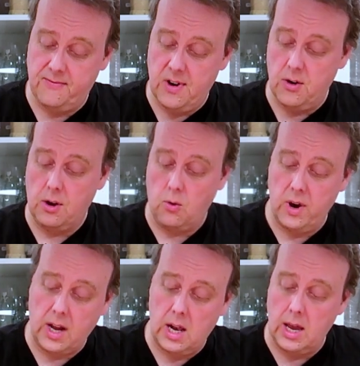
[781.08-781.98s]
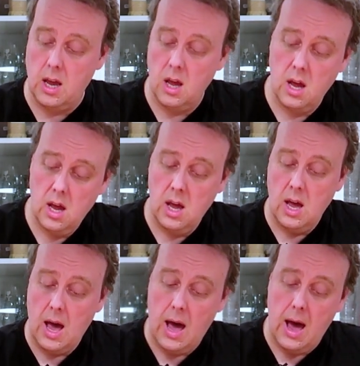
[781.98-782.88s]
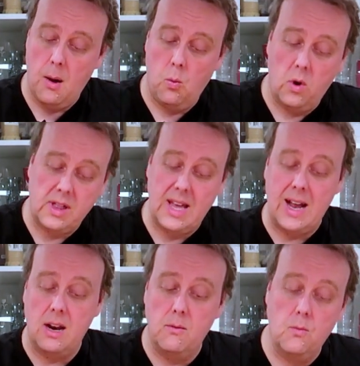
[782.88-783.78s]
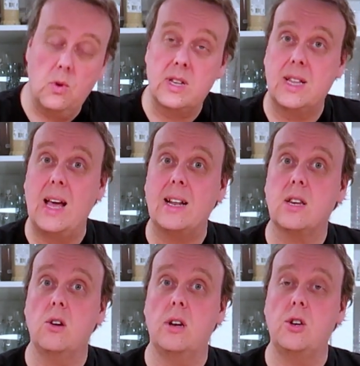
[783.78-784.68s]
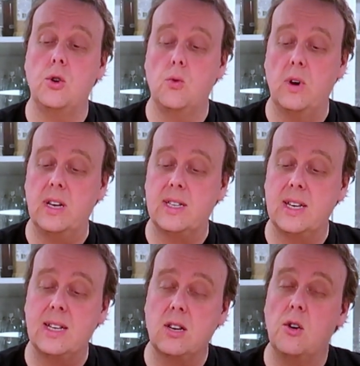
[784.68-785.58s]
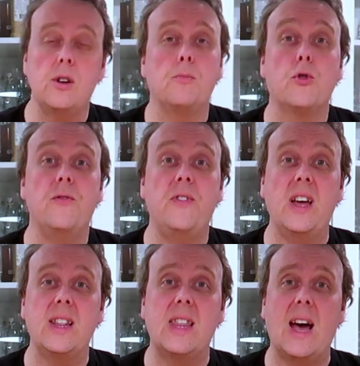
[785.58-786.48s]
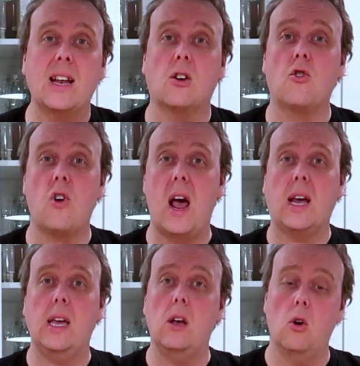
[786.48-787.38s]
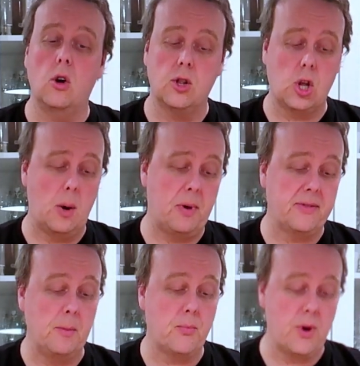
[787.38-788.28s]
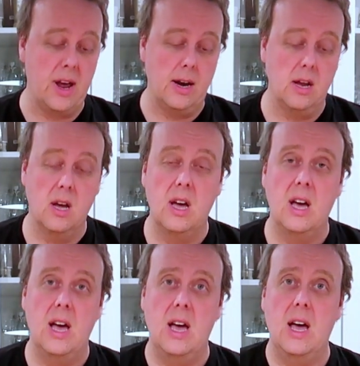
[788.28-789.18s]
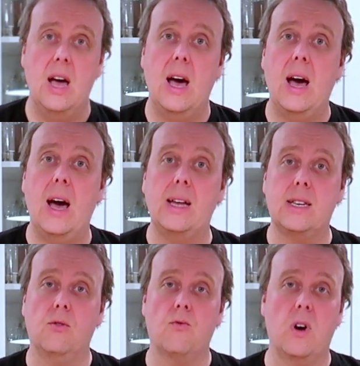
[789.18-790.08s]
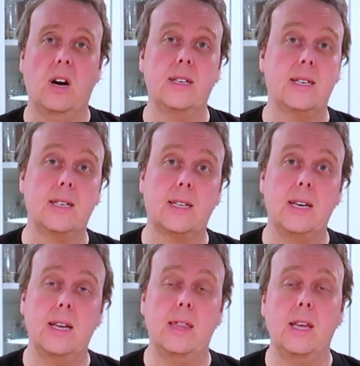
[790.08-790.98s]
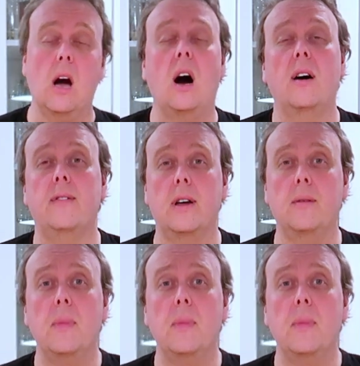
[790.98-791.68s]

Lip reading: very quickly. And what that's going to do is it's going to prevent that cracking on top of the bread as it rises in the oven.